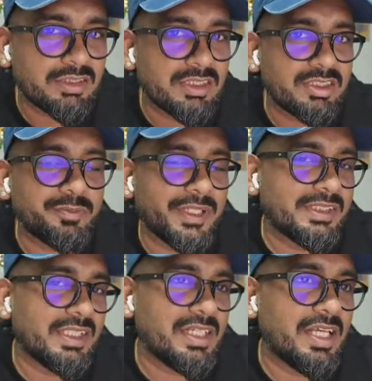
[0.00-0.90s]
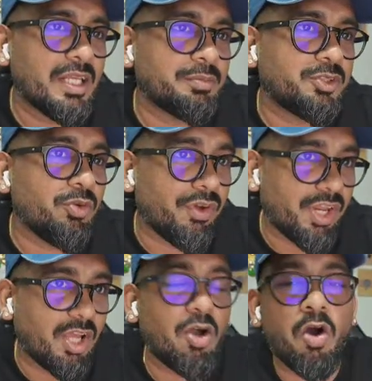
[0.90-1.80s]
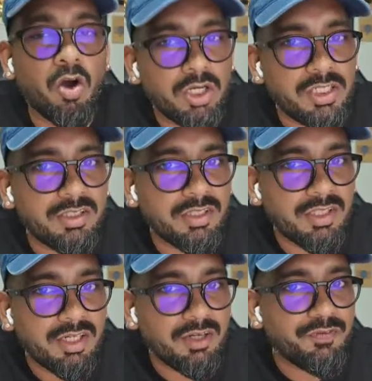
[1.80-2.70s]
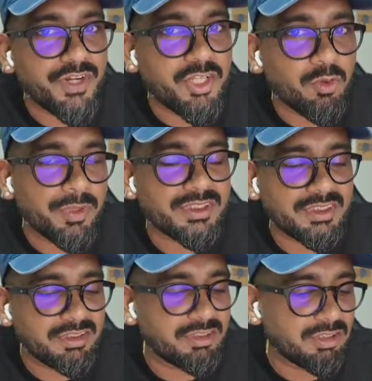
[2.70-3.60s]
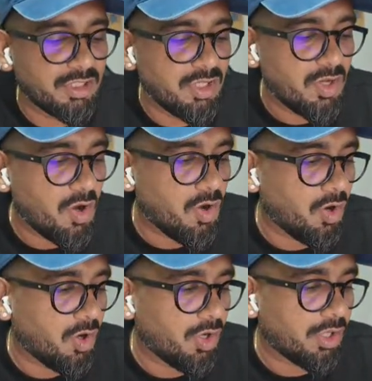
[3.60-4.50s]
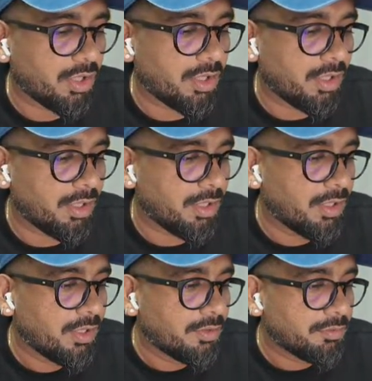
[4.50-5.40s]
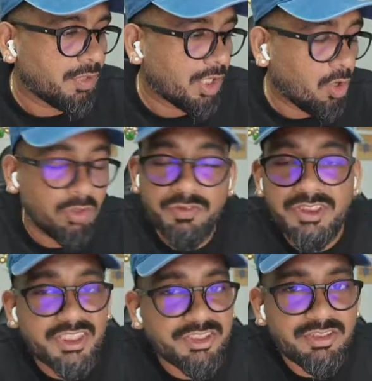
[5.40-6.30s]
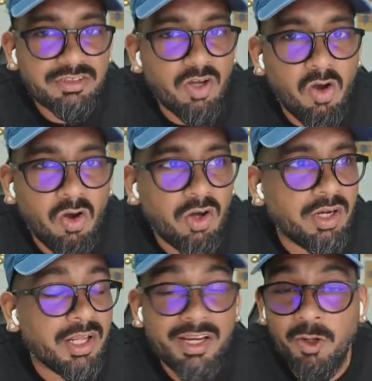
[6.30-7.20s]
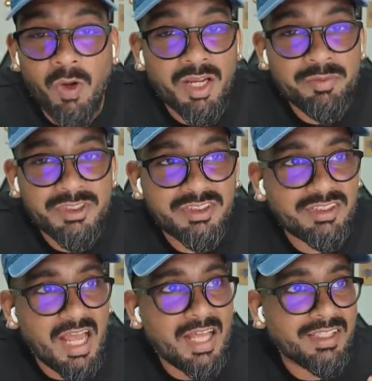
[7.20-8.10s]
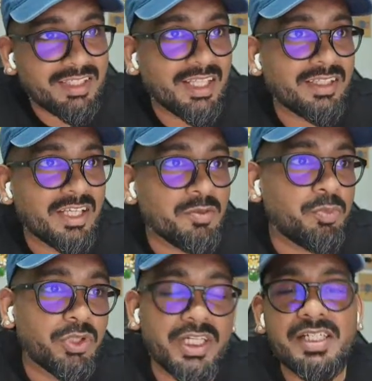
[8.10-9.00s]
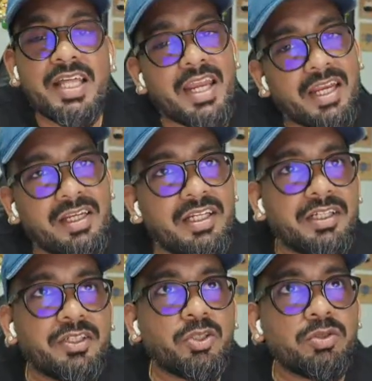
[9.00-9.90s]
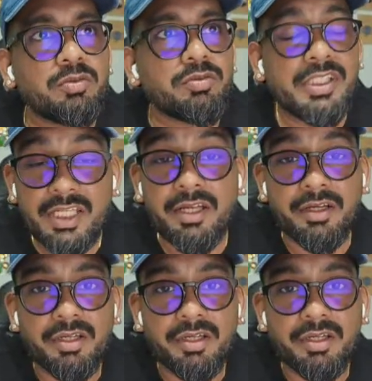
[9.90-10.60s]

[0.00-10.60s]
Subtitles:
is basically helps you record a video message or a conversation or a requirements and then input it directly into here,